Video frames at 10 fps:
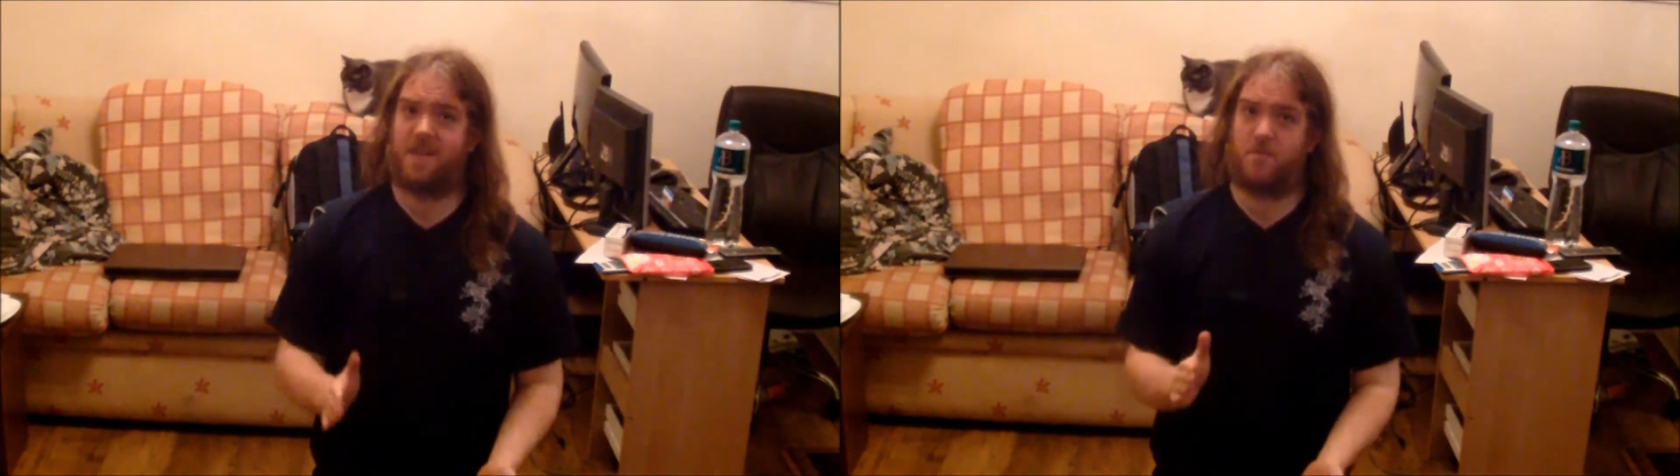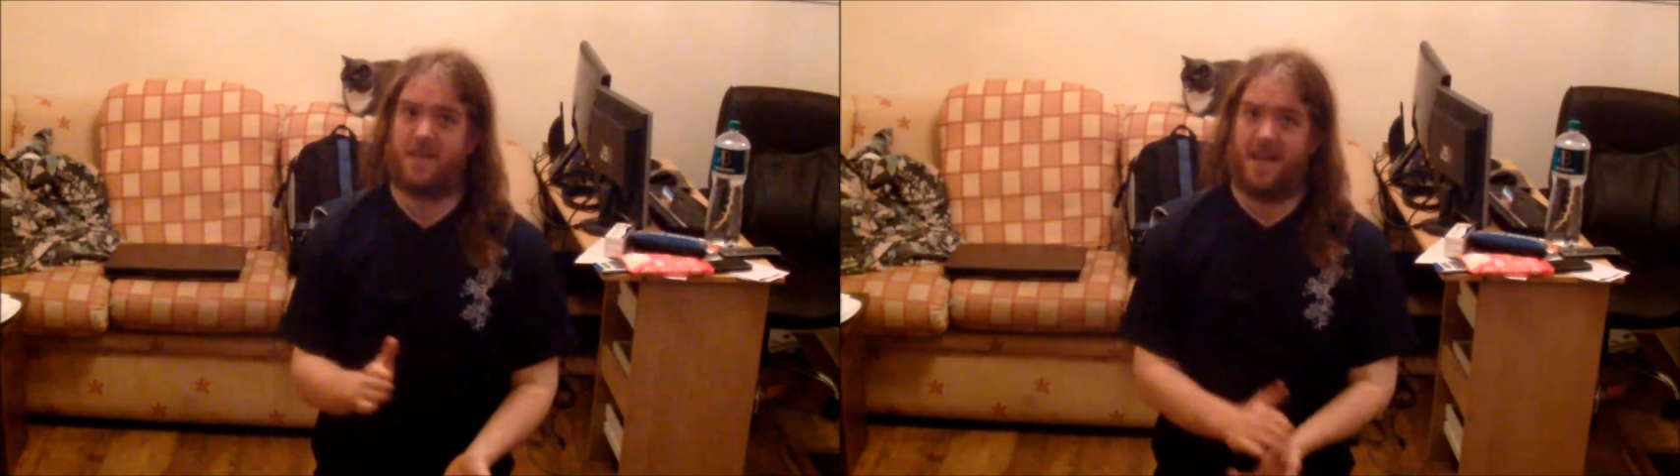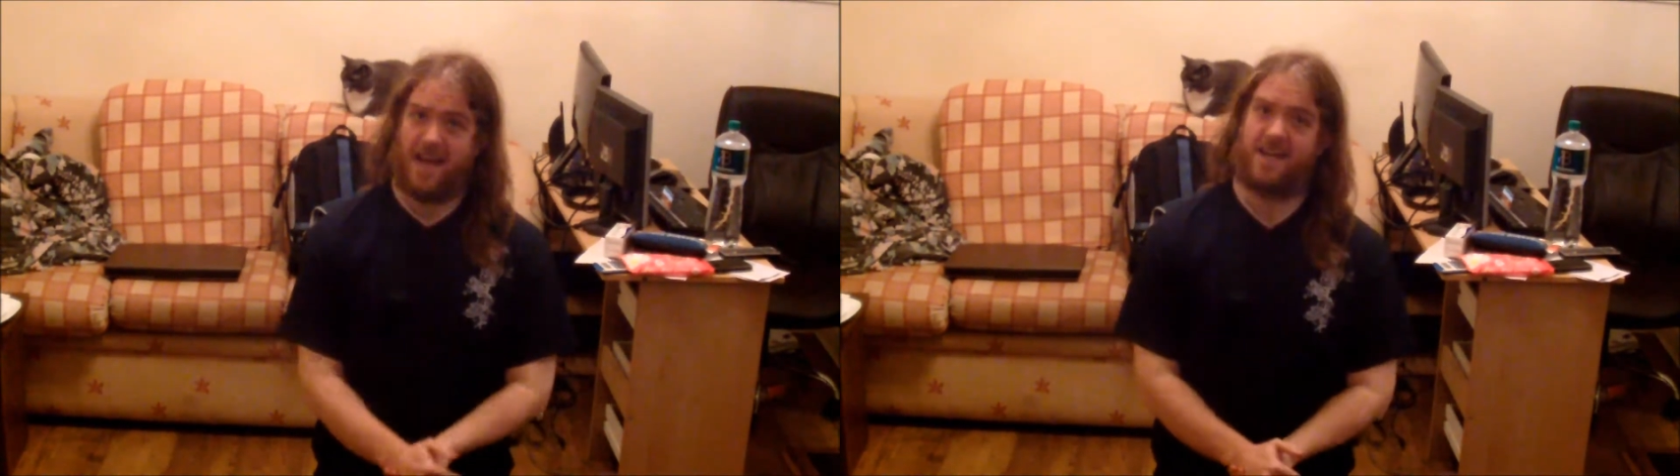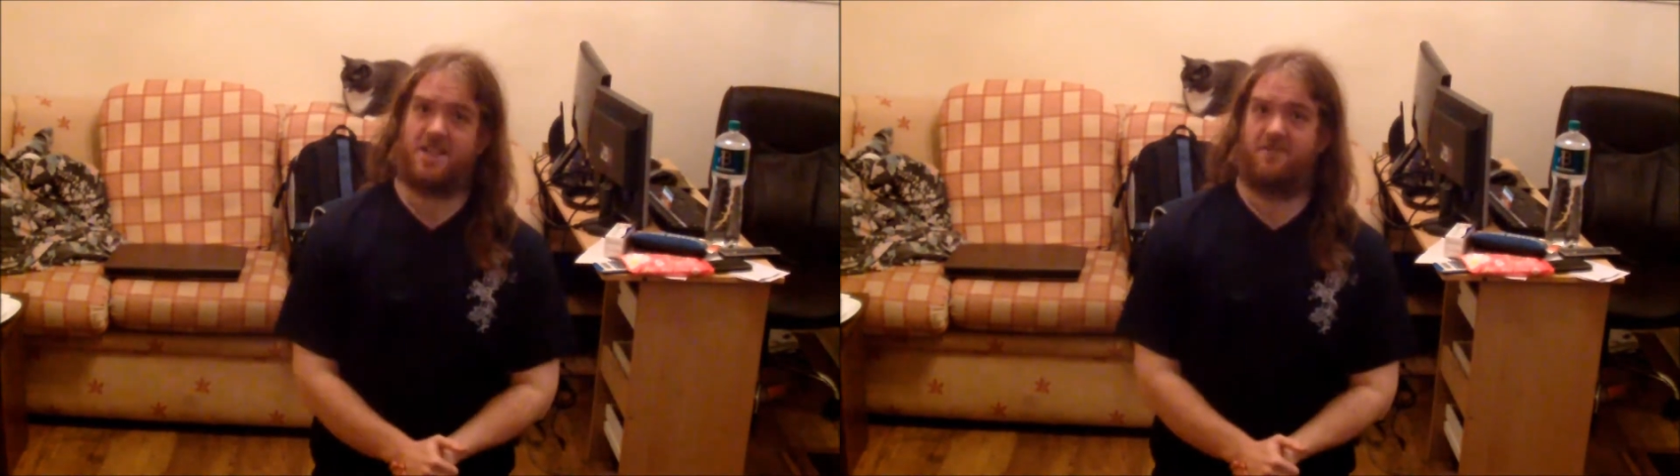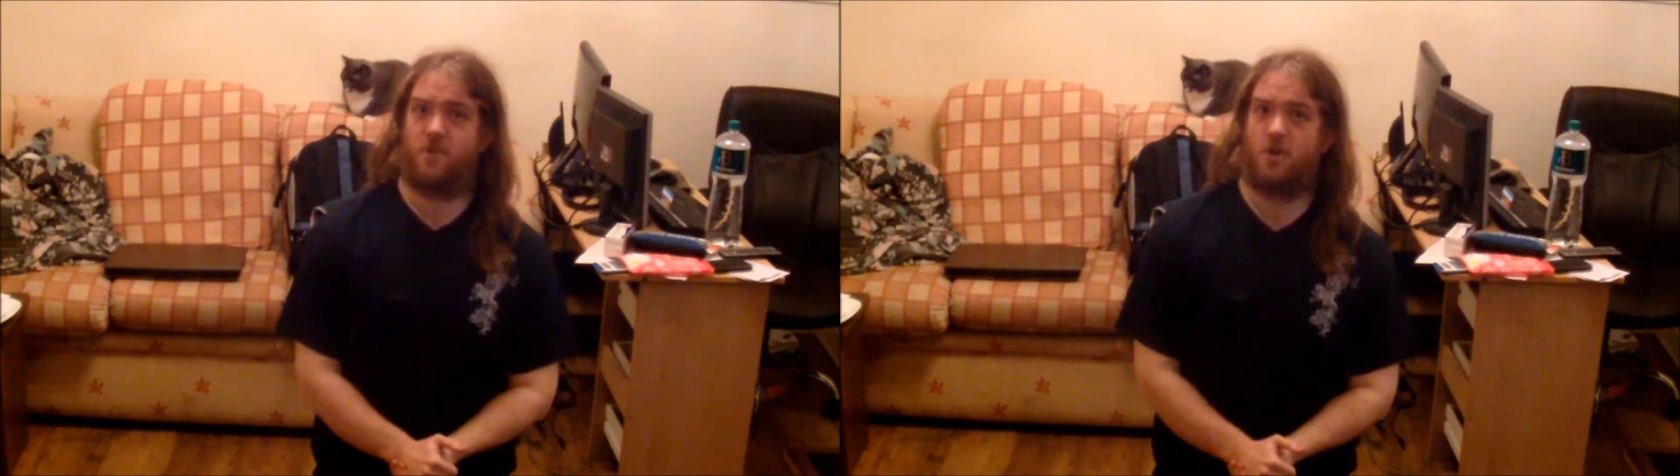And we're
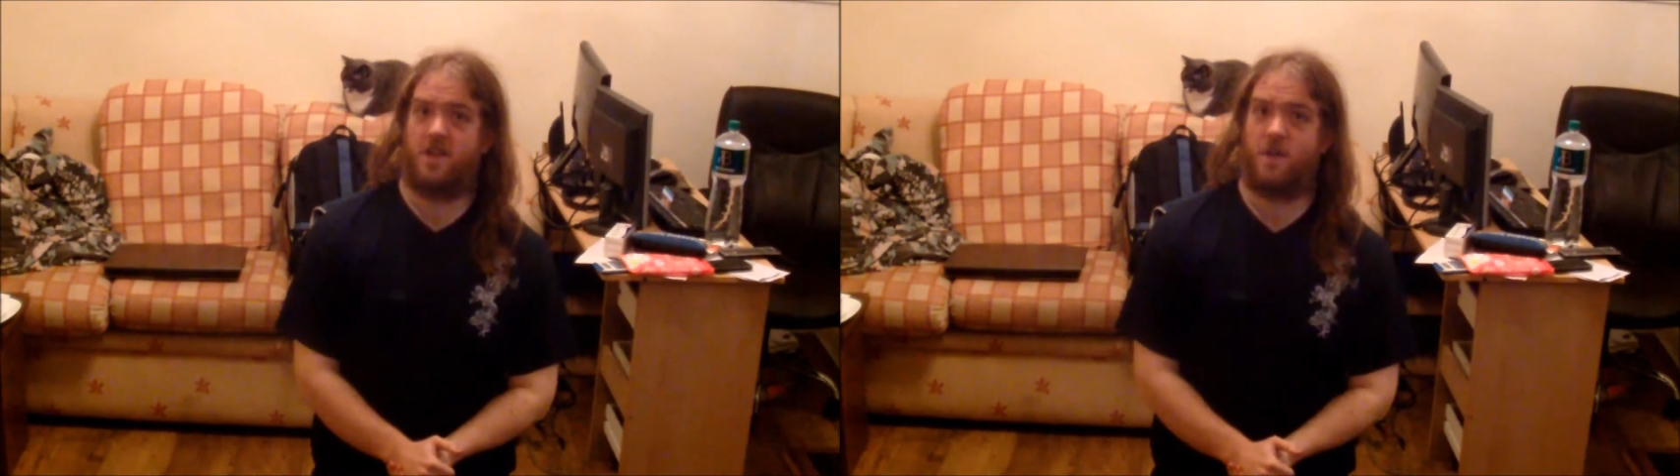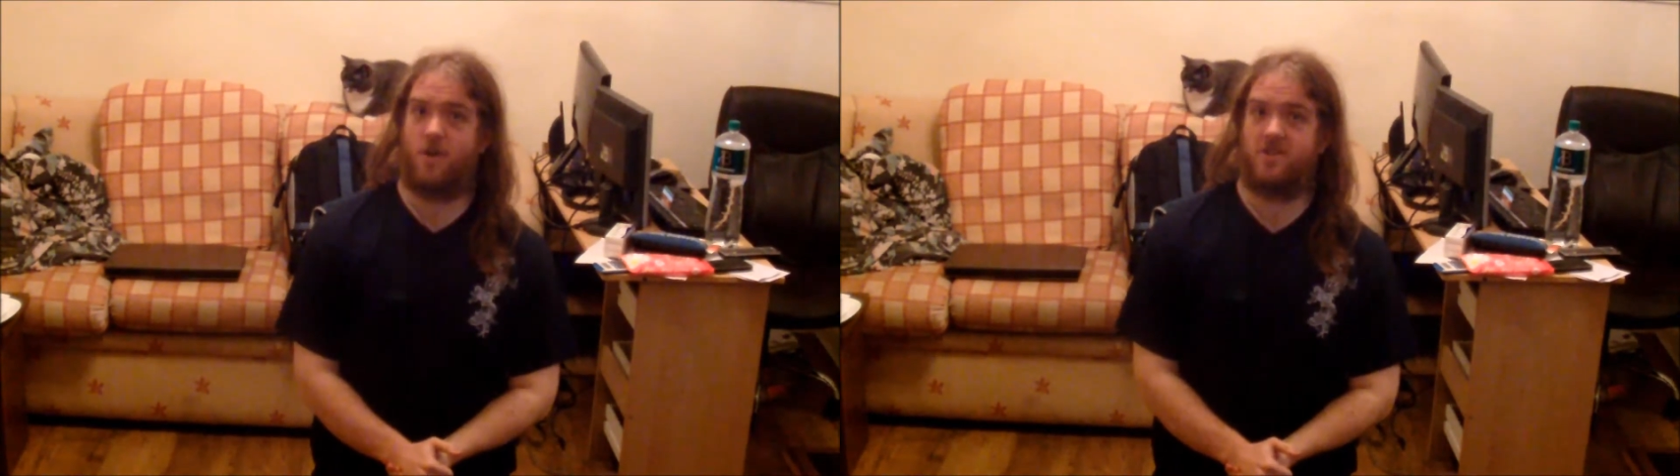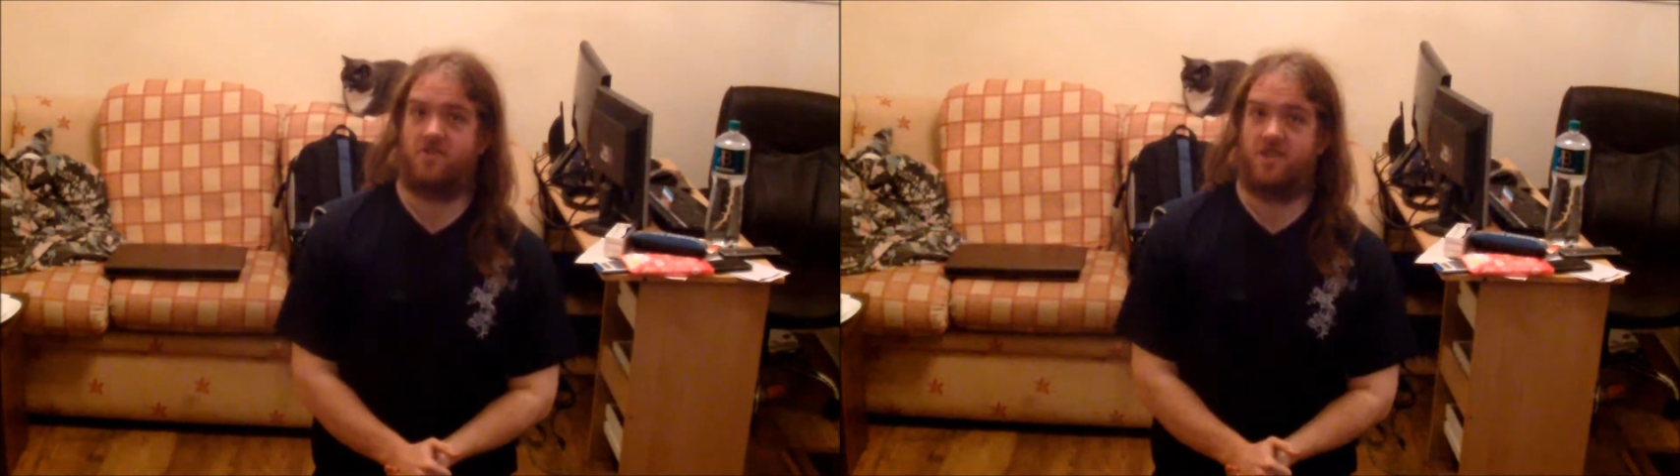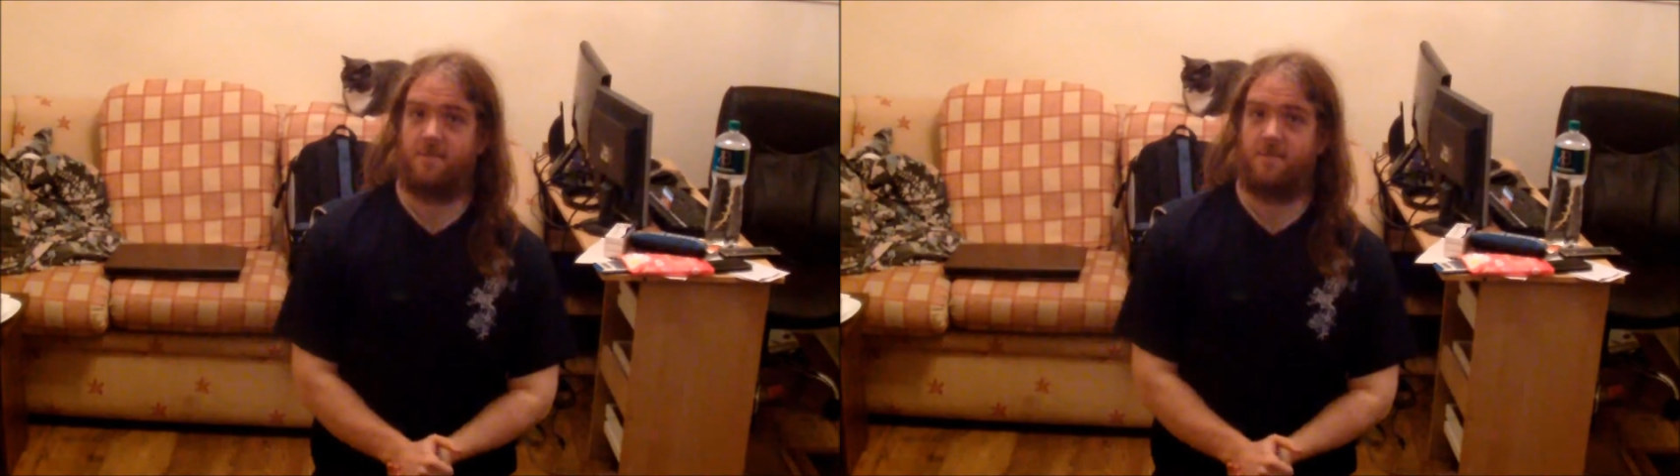actually recording a Questions from